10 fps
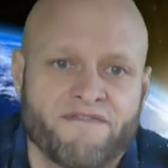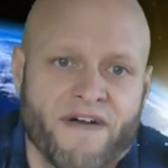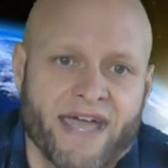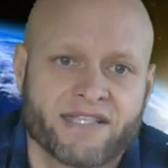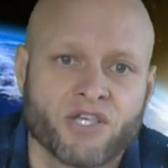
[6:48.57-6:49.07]
the
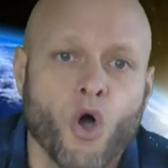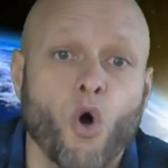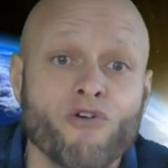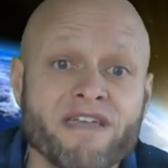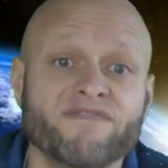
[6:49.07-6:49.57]
effects
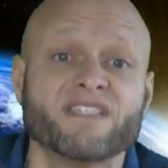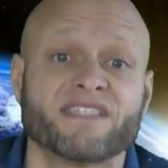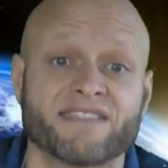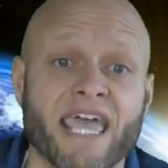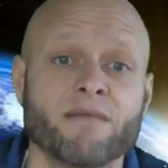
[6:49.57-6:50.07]
or even
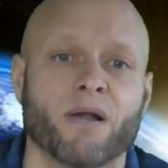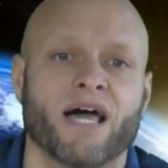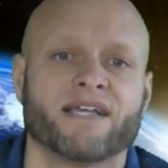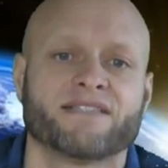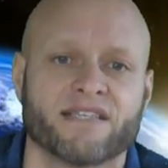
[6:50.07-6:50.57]

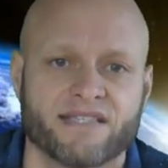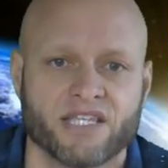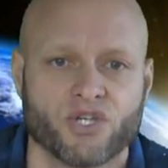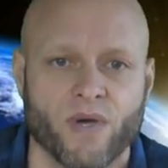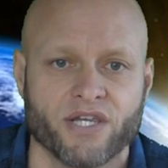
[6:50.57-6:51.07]
stabilise the
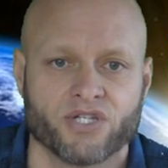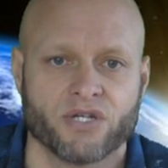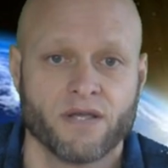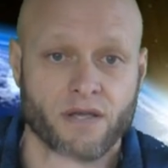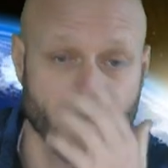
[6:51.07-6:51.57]

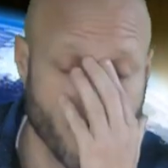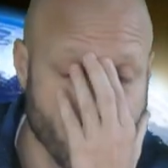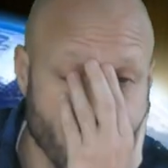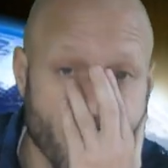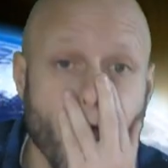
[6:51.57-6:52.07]
situation.
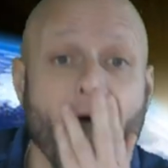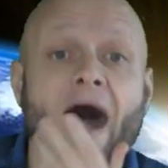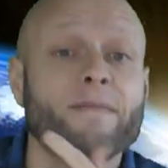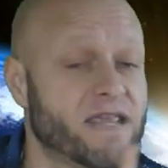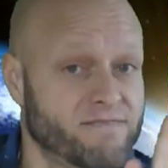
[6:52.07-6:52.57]

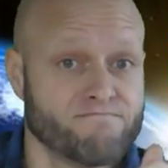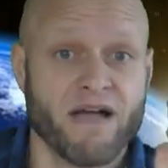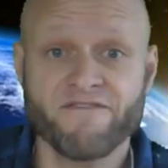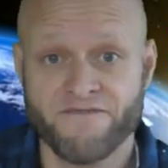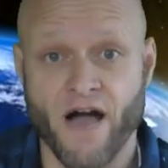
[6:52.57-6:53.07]
I mean,
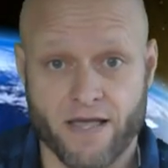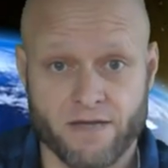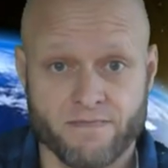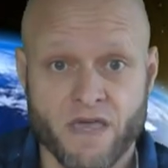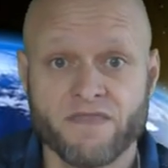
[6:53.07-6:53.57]
my fuck,
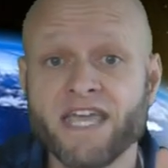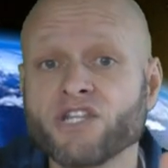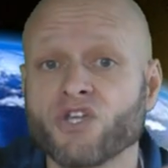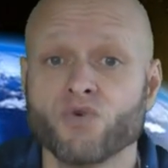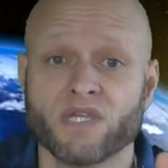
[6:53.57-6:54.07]
they
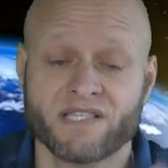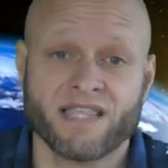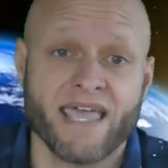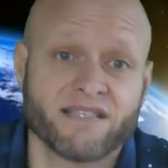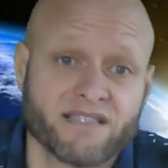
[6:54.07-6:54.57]
knew that
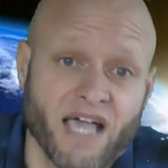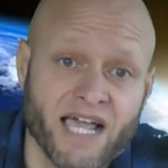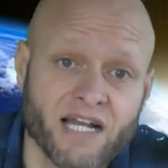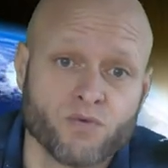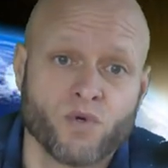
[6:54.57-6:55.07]
staying
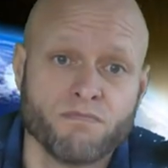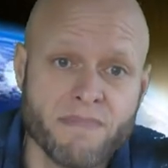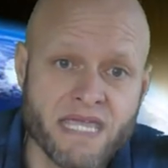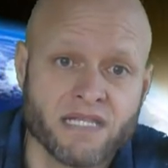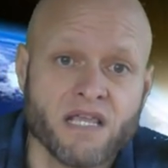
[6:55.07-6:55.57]
silent would
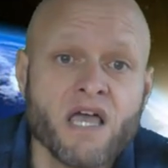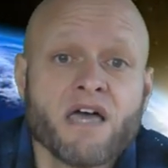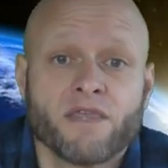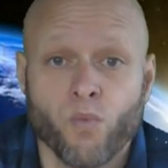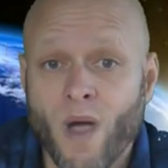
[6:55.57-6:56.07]
mean
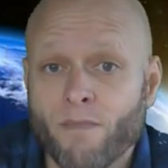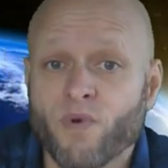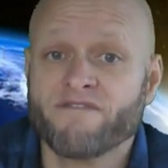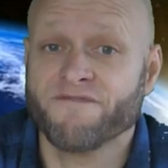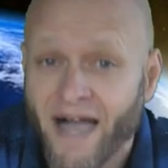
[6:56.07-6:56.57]
that when
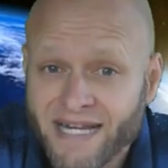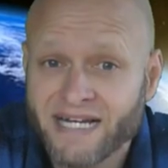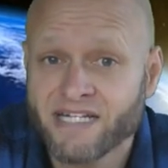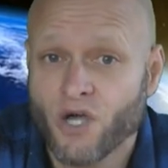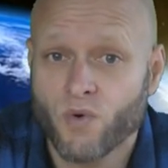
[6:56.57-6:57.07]
we
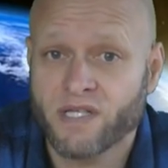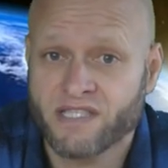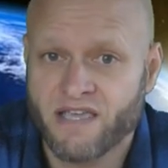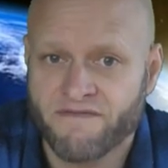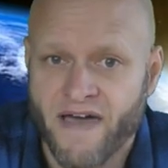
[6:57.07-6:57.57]
finally
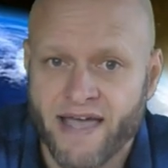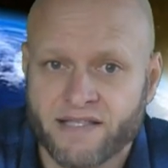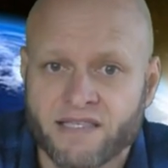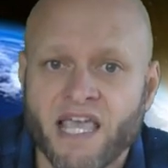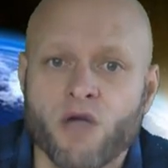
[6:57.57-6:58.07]
noticed the
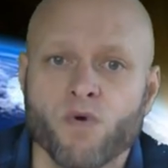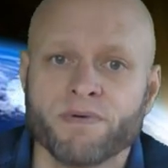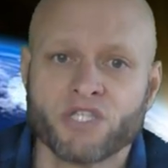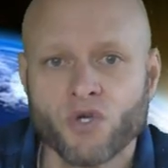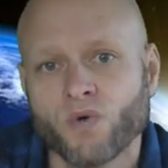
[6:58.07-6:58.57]
effects, it would
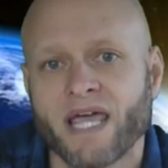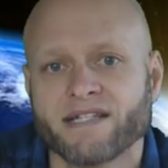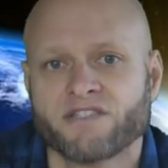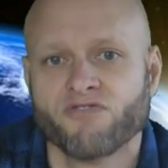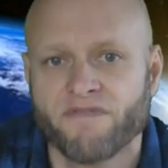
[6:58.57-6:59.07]
be too
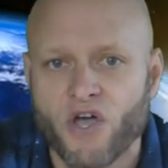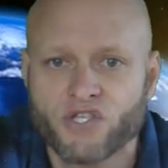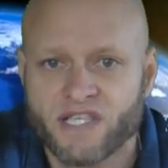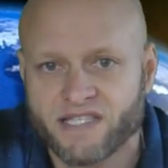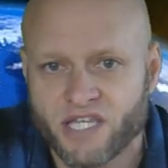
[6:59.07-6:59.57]
late to
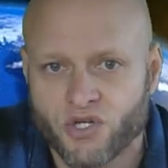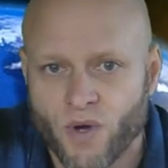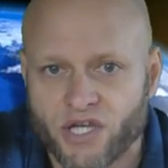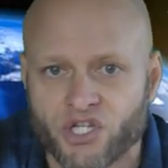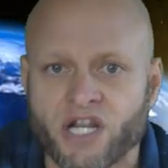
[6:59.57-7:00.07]
reverse the
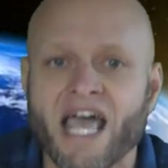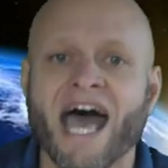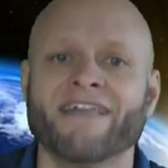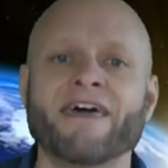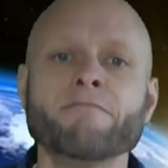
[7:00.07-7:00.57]
situation,
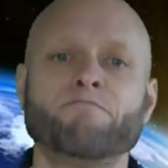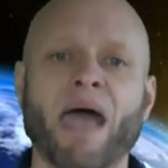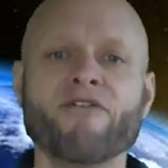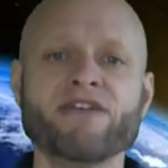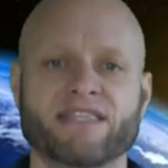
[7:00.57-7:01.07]
and they
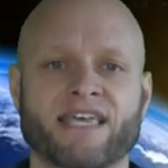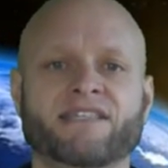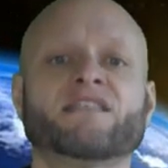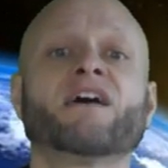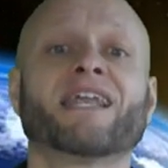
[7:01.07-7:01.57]
buried this